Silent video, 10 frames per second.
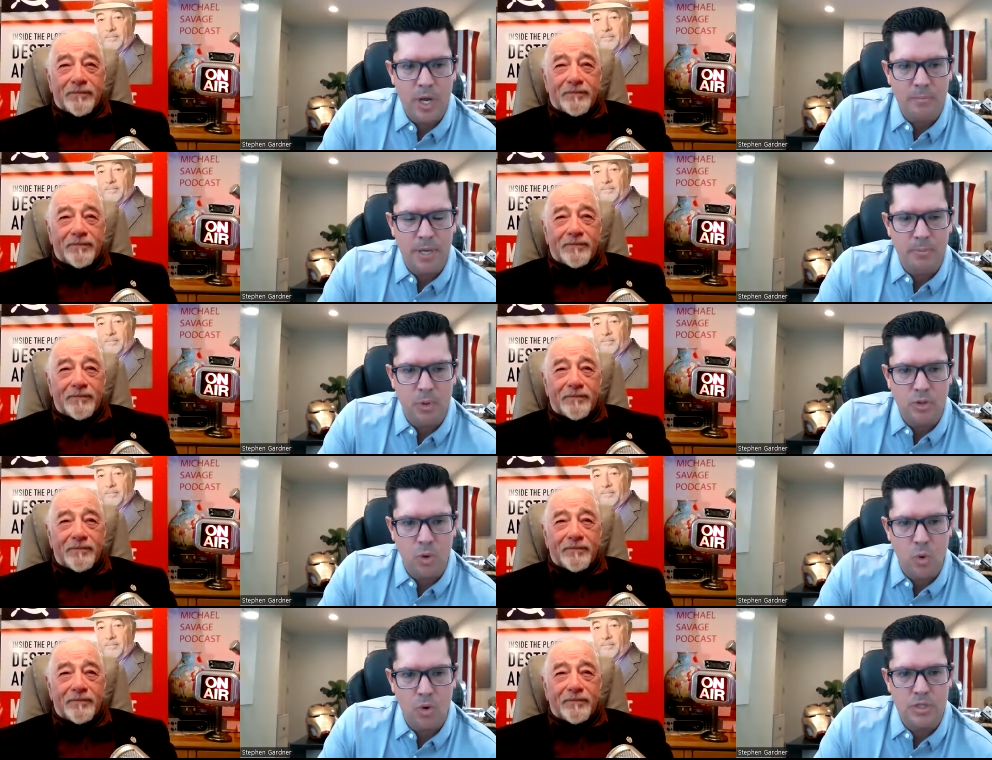Speaker 1: point people
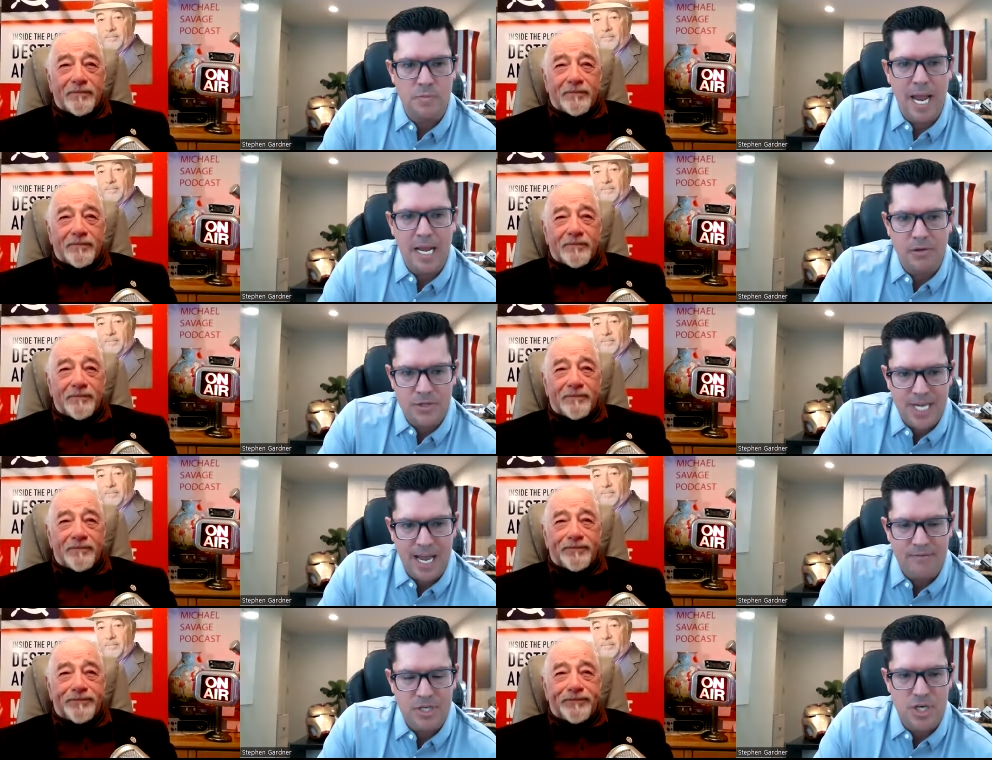towards
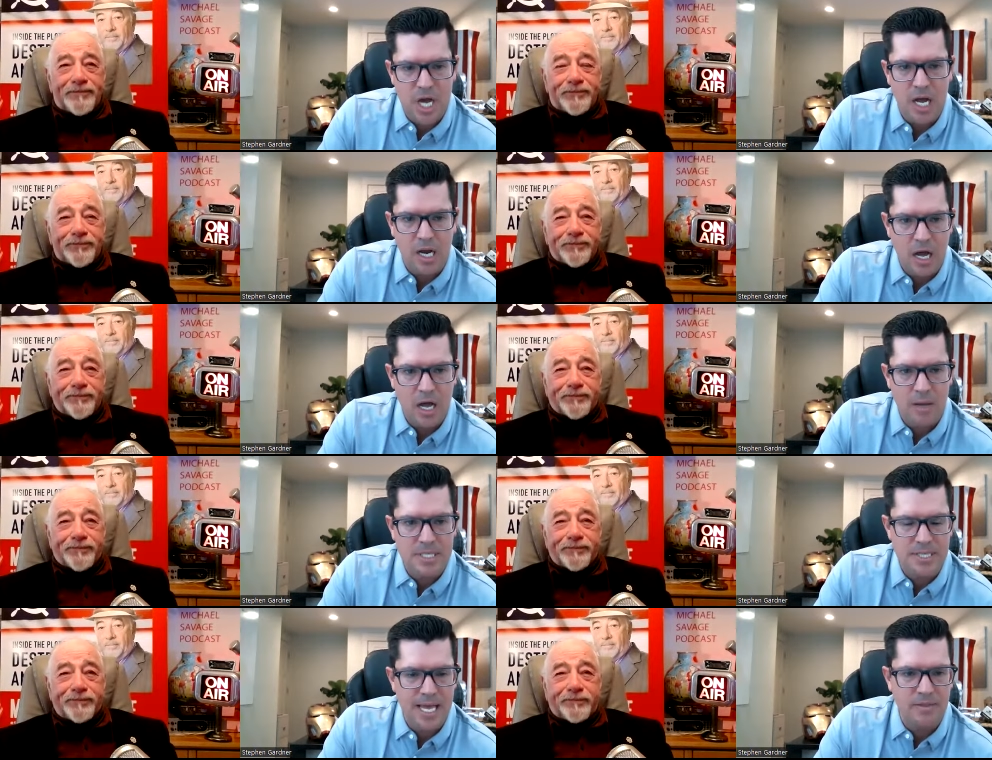
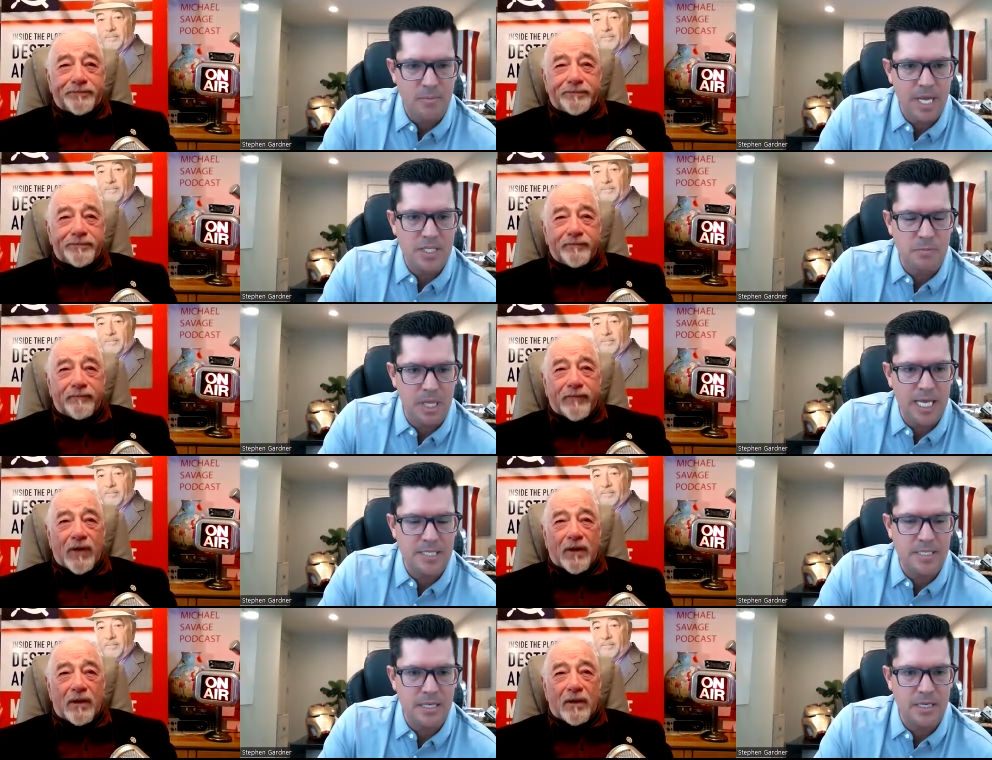michaelsavage.com? Is that the best
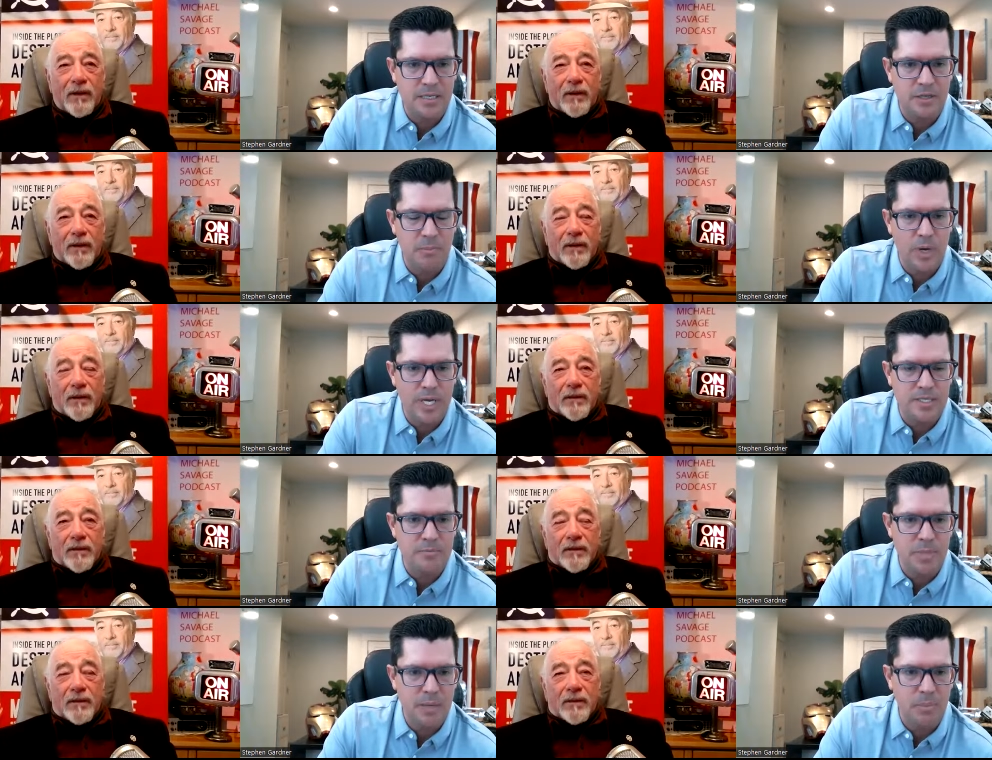place to to point
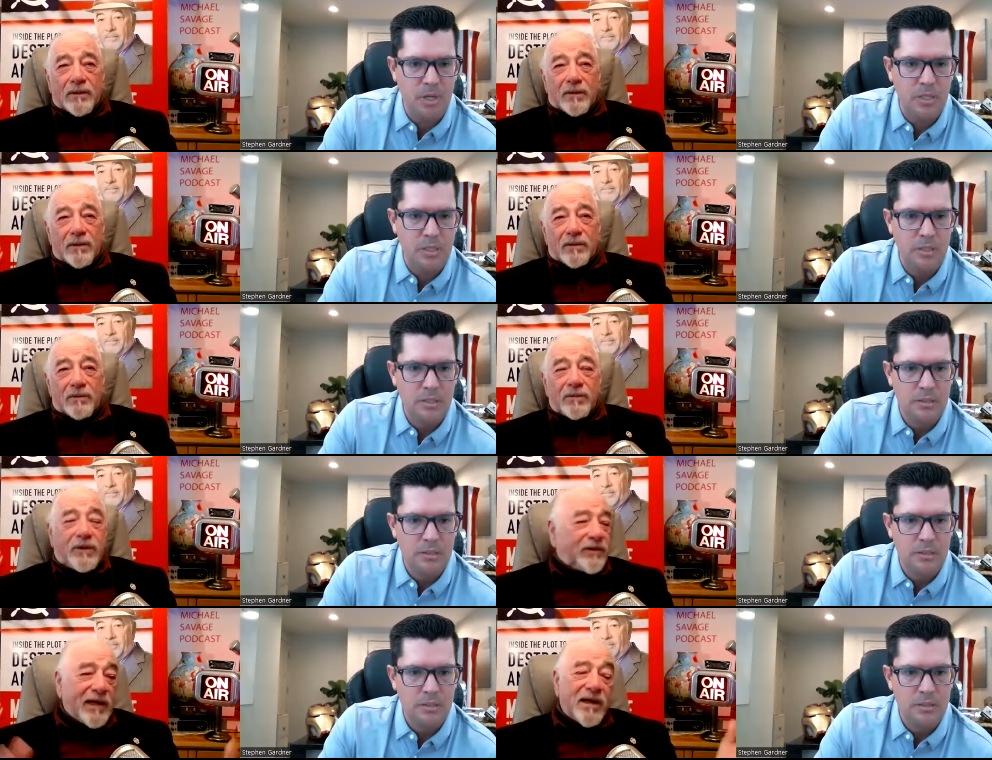some people?
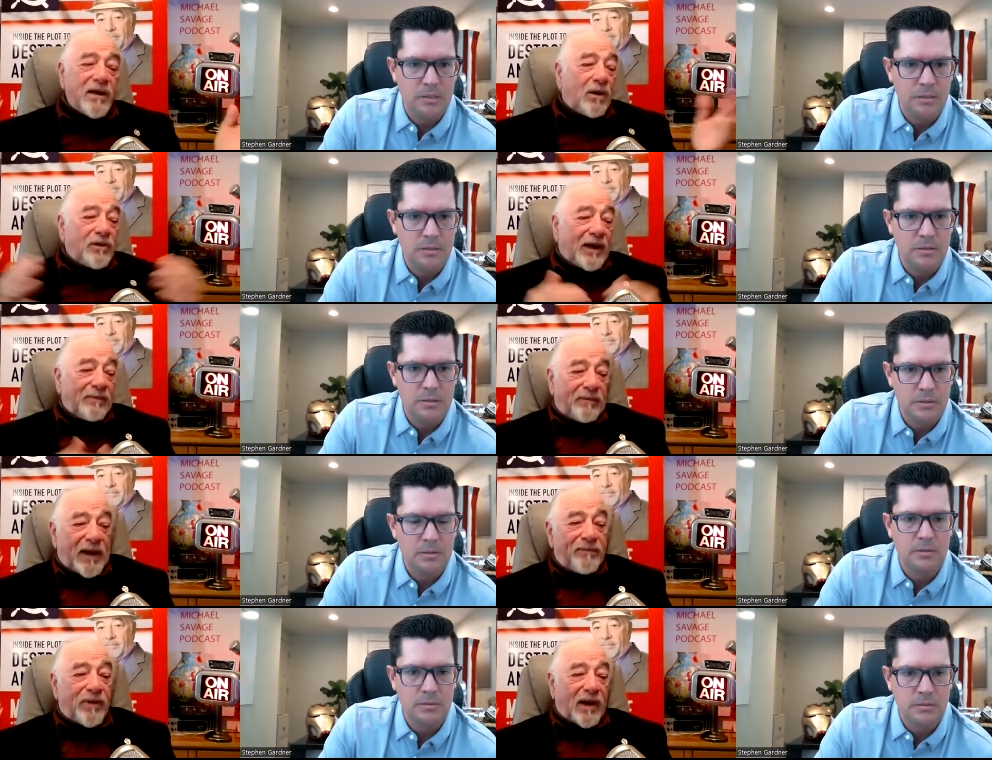
Speaker 2: Yeah, they could go there, but
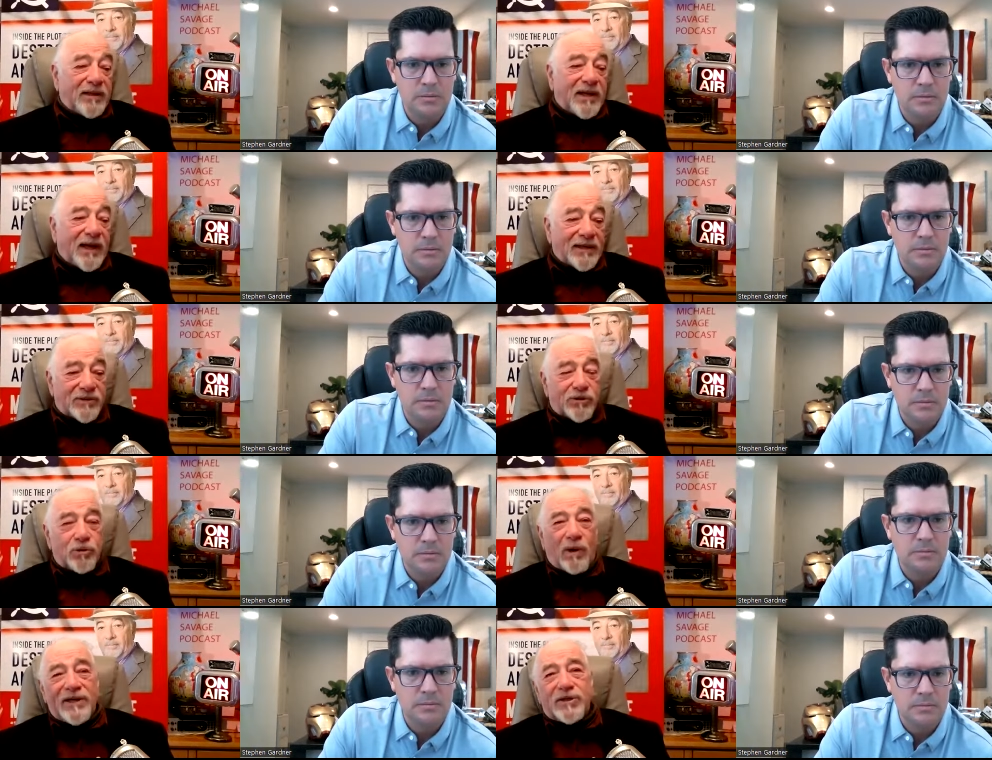my podcasts are
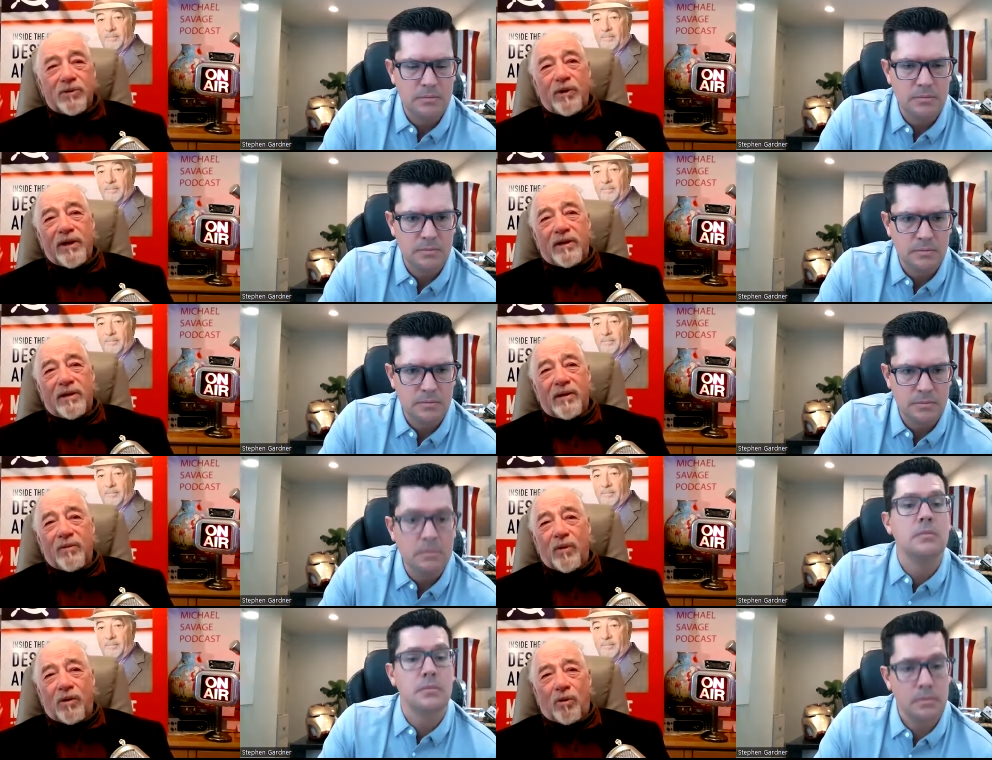twice a week
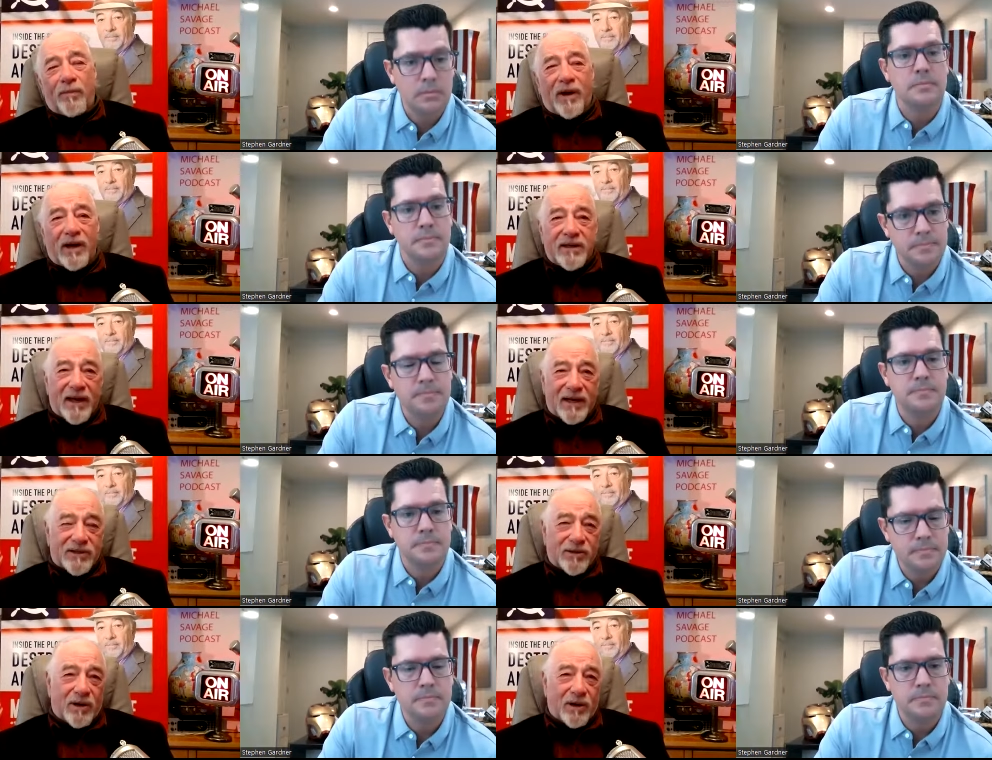where all
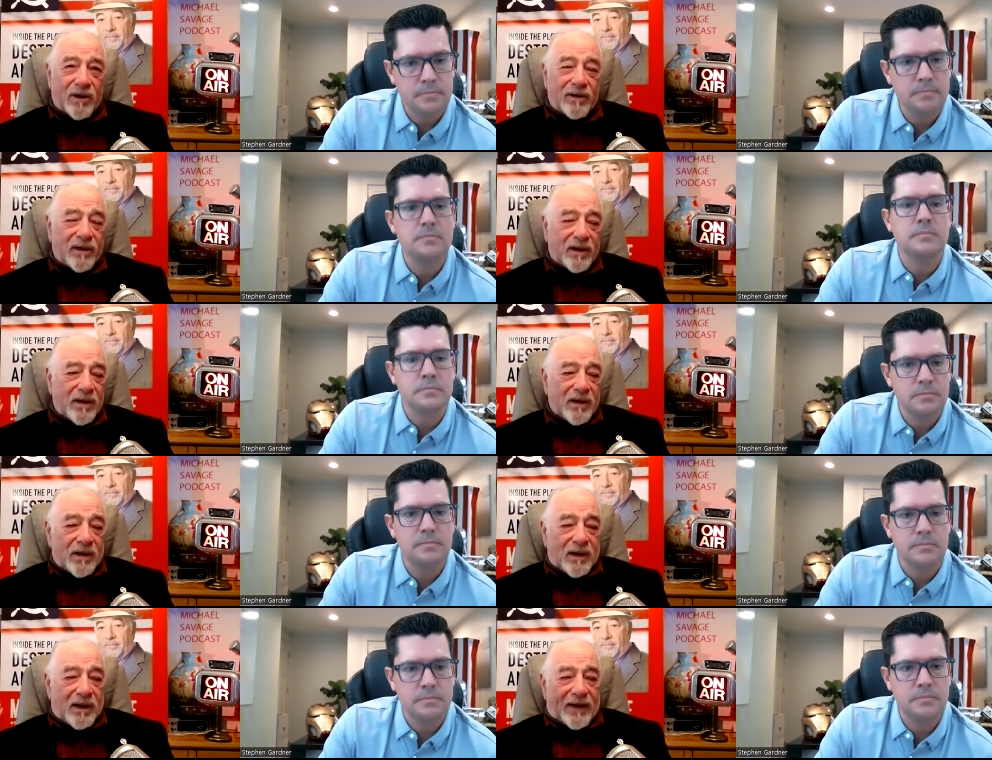podcasts are heard
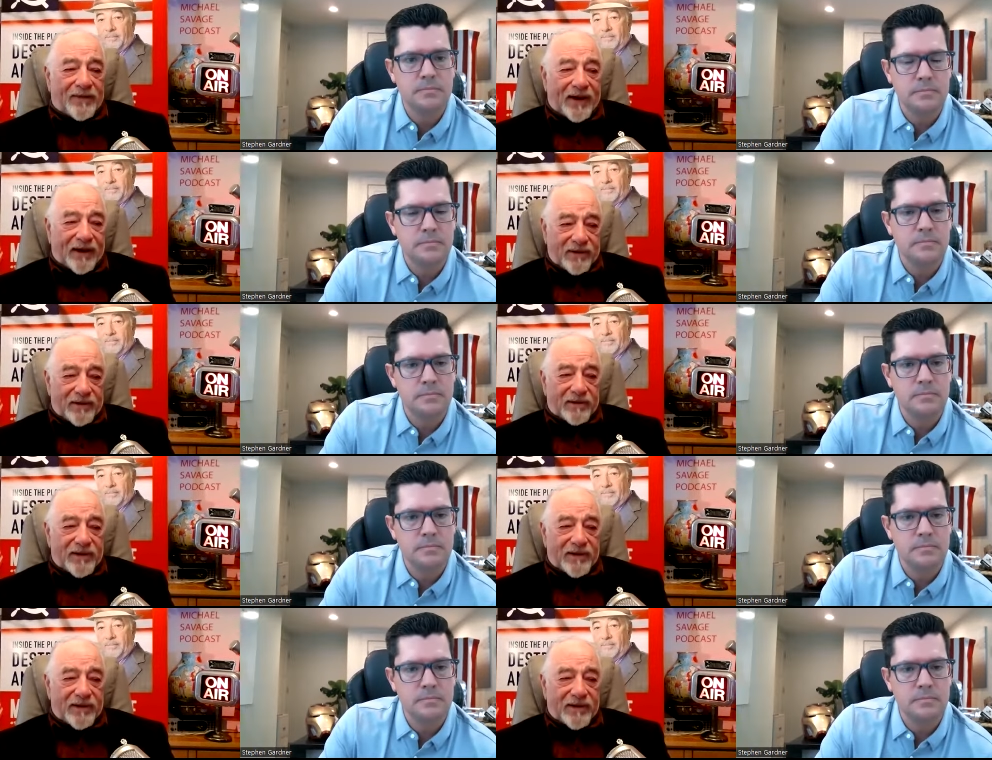and they are the